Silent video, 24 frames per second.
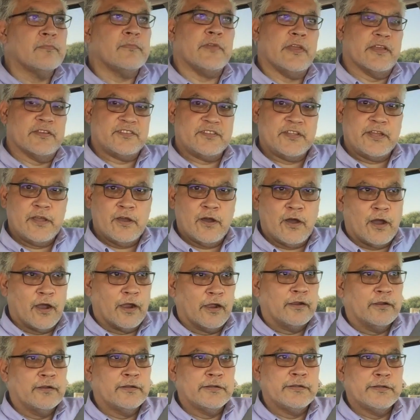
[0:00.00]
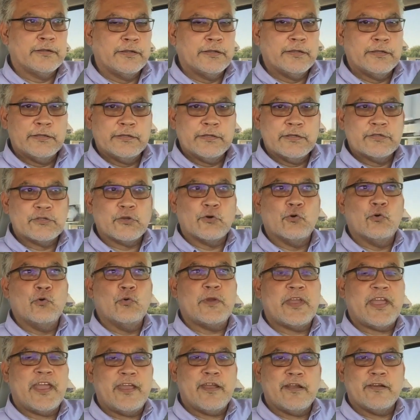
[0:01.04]
yes they are. So who
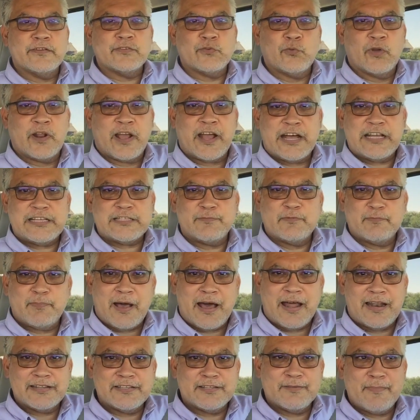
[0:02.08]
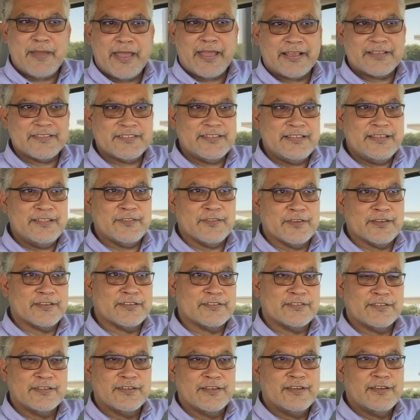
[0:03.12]
cares what Cosmopolitan magazine
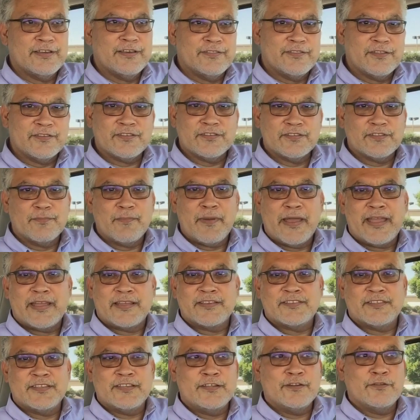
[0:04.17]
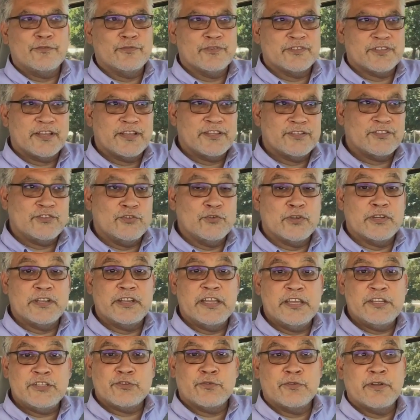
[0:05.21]
thinks? This is the magazine who says you can
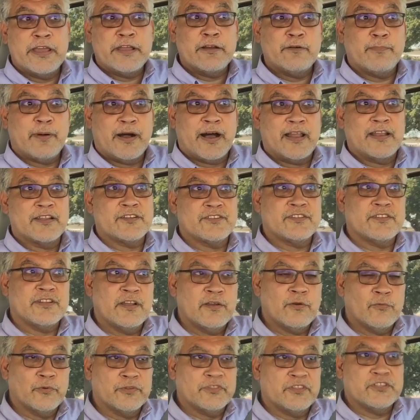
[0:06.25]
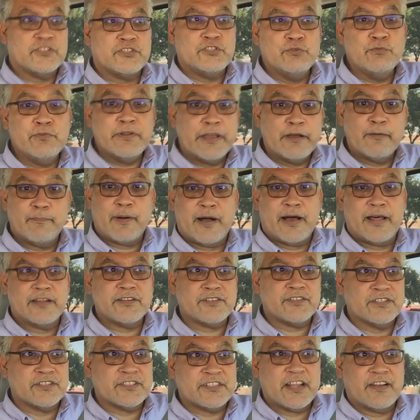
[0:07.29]
eat your nail polish with this new nail
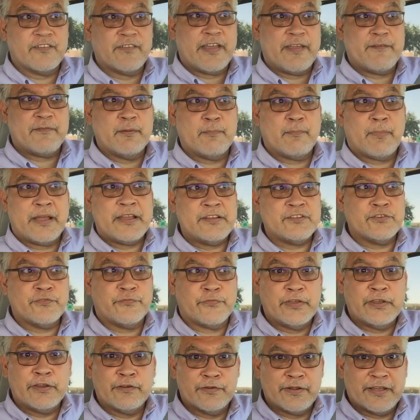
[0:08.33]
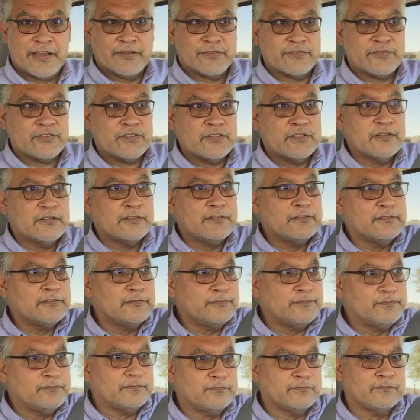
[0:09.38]
polish instead of having to bite your fingernails.
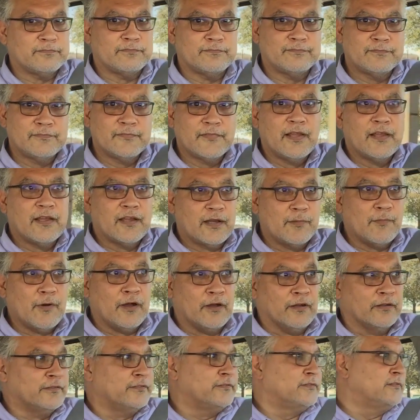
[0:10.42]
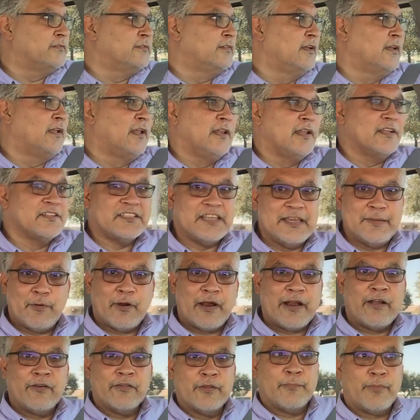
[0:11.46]
Come on. Let's keep
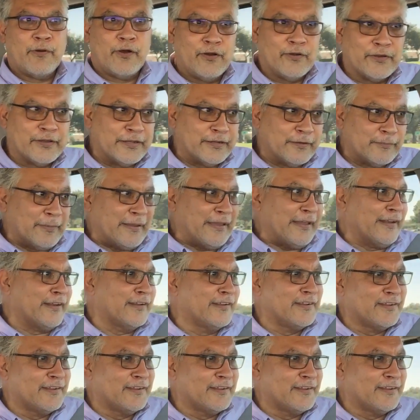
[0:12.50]
our eye on the ball here, man.